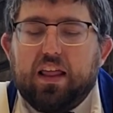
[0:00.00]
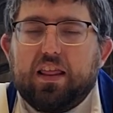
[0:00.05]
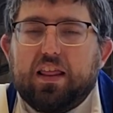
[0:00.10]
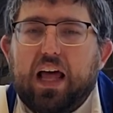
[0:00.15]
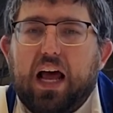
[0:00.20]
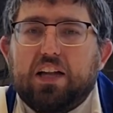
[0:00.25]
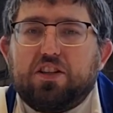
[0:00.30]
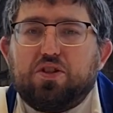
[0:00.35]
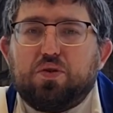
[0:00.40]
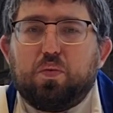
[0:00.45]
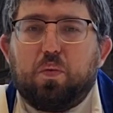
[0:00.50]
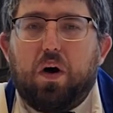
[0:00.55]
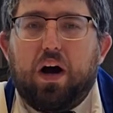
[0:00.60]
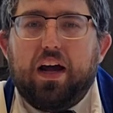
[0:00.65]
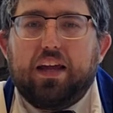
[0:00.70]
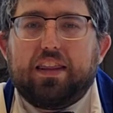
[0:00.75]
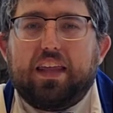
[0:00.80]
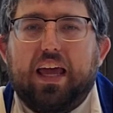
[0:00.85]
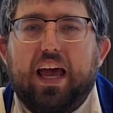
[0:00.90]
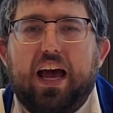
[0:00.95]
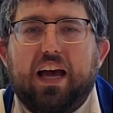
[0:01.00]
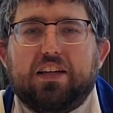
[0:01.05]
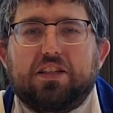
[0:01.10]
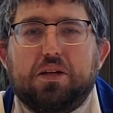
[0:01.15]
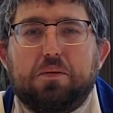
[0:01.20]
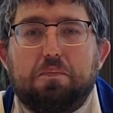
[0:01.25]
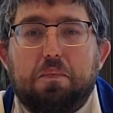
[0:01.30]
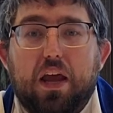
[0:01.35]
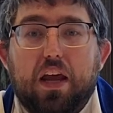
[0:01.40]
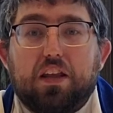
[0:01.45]
That's why they had
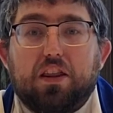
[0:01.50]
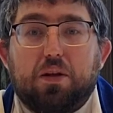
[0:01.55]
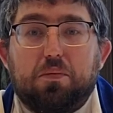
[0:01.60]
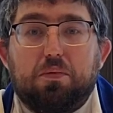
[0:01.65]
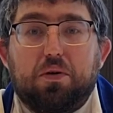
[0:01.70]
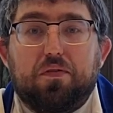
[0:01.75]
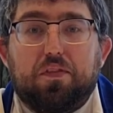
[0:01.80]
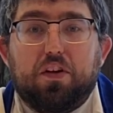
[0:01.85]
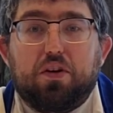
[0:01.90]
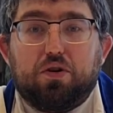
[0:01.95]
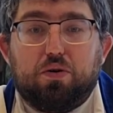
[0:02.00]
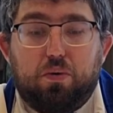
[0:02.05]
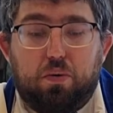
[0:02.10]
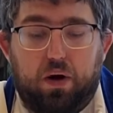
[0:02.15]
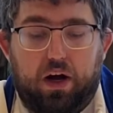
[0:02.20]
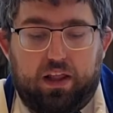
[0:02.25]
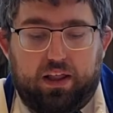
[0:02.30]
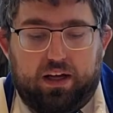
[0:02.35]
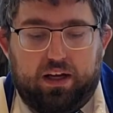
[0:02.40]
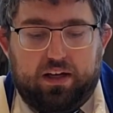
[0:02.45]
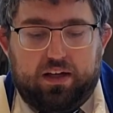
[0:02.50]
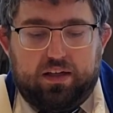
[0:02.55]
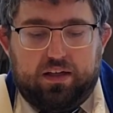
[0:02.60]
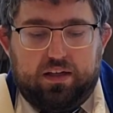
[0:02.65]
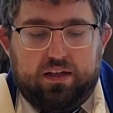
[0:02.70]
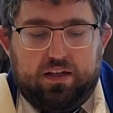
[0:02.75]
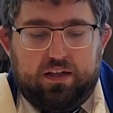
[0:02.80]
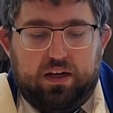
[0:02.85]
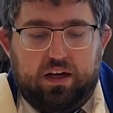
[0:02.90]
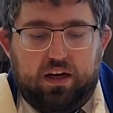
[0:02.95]
to make the movie Cruella,
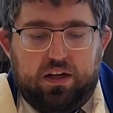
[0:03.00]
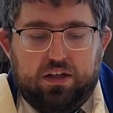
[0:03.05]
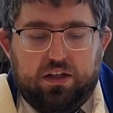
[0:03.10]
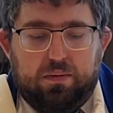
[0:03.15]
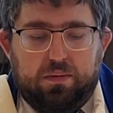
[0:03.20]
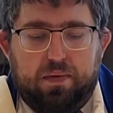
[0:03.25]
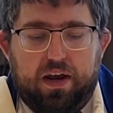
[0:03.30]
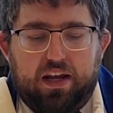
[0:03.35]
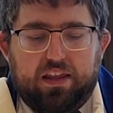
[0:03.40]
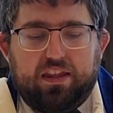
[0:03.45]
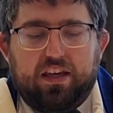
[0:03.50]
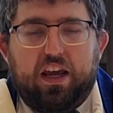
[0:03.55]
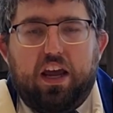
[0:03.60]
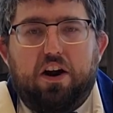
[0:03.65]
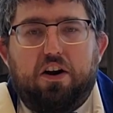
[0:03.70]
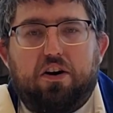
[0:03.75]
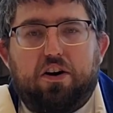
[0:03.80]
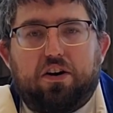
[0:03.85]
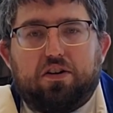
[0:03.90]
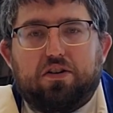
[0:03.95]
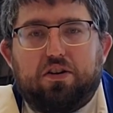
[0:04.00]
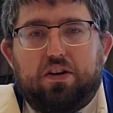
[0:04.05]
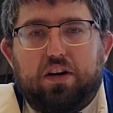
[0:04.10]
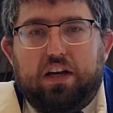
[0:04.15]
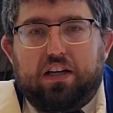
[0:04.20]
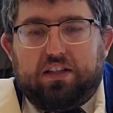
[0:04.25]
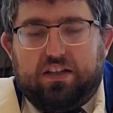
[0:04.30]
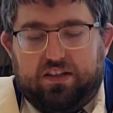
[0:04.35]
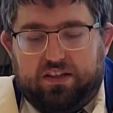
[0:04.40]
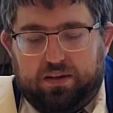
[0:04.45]
to make the character
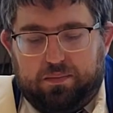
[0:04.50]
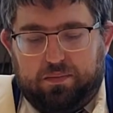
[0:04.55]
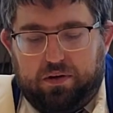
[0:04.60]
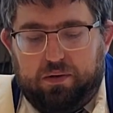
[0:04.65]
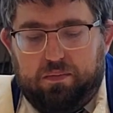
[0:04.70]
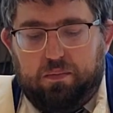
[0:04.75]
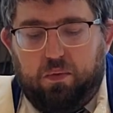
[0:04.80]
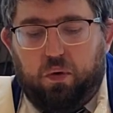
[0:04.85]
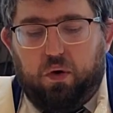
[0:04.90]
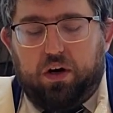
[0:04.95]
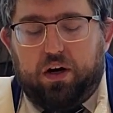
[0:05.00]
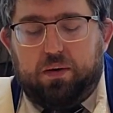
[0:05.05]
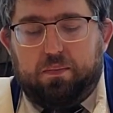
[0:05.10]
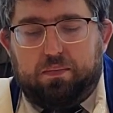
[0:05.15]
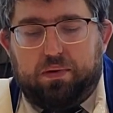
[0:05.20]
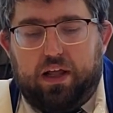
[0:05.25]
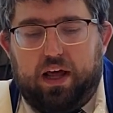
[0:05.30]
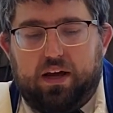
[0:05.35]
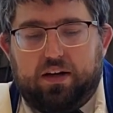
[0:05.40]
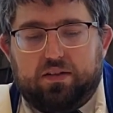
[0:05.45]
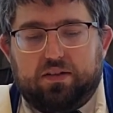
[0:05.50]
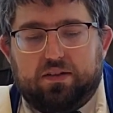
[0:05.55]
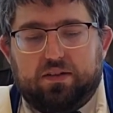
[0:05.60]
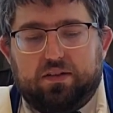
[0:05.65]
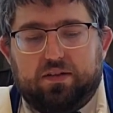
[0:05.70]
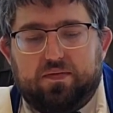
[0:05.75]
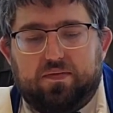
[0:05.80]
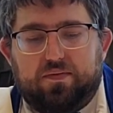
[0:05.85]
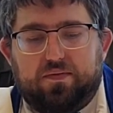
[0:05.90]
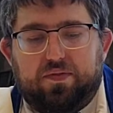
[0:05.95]
into something more complex.
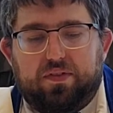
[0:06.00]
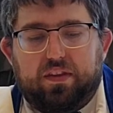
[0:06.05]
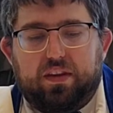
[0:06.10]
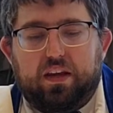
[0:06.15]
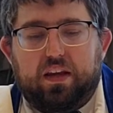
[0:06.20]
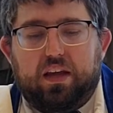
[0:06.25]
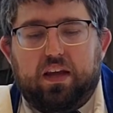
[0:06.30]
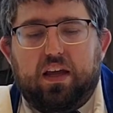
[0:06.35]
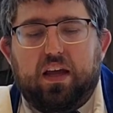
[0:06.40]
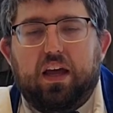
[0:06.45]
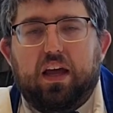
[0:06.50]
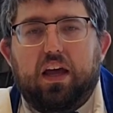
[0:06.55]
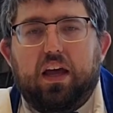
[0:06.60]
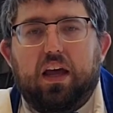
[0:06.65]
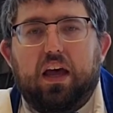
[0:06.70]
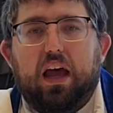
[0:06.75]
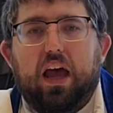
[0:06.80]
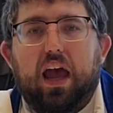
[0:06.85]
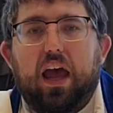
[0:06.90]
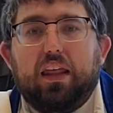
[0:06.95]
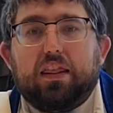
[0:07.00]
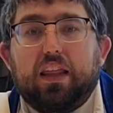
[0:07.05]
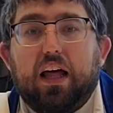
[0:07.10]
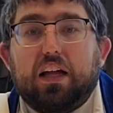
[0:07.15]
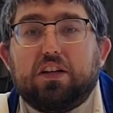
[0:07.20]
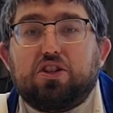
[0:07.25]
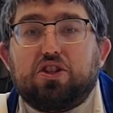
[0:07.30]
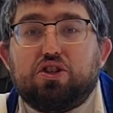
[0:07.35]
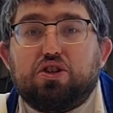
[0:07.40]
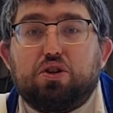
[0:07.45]
And
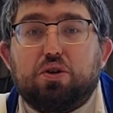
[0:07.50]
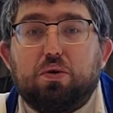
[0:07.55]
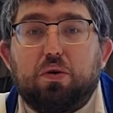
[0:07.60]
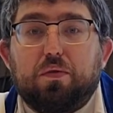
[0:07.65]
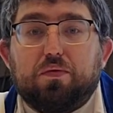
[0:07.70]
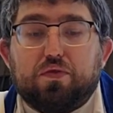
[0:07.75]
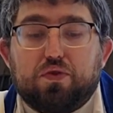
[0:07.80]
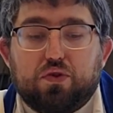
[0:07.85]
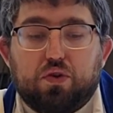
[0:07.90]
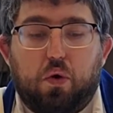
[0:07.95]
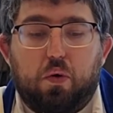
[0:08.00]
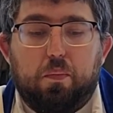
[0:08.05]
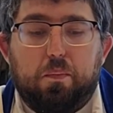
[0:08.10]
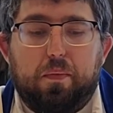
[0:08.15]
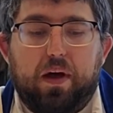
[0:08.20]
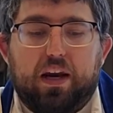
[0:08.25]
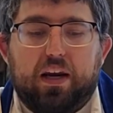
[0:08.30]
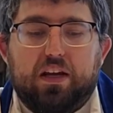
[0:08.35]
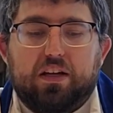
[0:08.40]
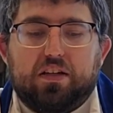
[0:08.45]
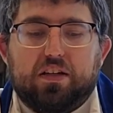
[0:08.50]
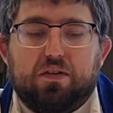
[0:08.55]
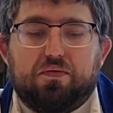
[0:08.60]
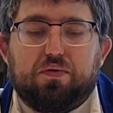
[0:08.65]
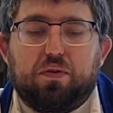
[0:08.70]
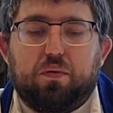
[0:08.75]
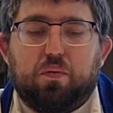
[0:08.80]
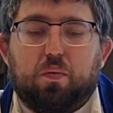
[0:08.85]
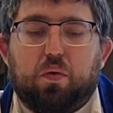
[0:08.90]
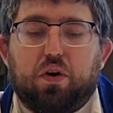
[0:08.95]
that's true of so many
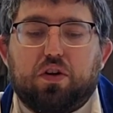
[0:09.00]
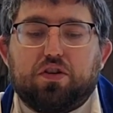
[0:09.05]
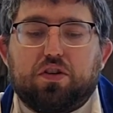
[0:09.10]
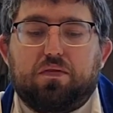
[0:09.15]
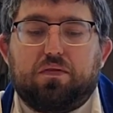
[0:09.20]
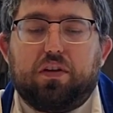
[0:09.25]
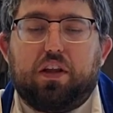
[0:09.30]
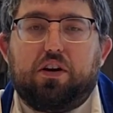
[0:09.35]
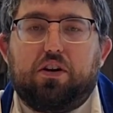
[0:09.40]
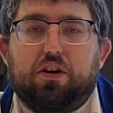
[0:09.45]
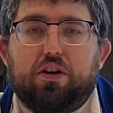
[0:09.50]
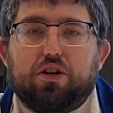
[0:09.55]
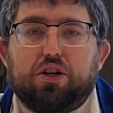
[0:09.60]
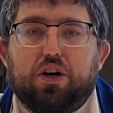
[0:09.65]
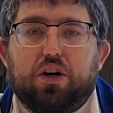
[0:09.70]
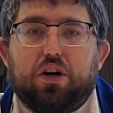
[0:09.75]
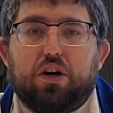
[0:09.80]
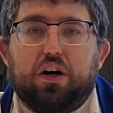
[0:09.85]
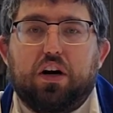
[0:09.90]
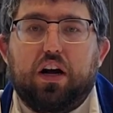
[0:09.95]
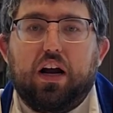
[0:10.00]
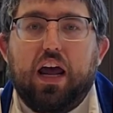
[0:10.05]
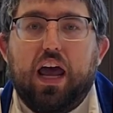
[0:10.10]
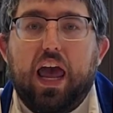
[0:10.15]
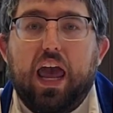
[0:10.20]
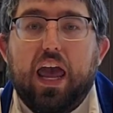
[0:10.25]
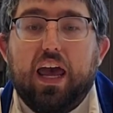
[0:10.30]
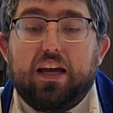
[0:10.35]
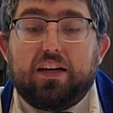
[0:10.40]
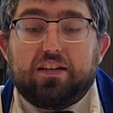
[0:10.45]
different works of literature
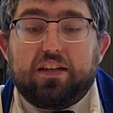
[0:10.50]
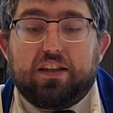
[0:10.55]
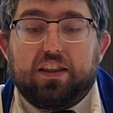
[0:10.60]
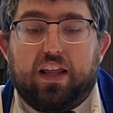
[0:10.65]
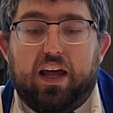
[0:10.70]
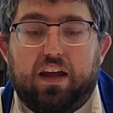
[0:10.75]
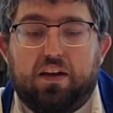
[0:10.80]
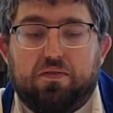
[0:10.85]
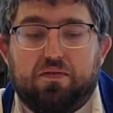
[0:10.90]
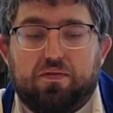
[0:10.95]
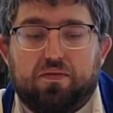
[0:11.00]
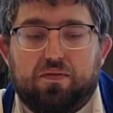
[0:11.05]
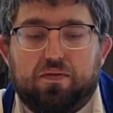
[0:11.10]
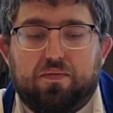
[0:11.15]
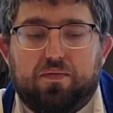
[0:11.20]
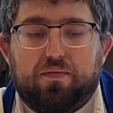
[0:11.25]
and in life.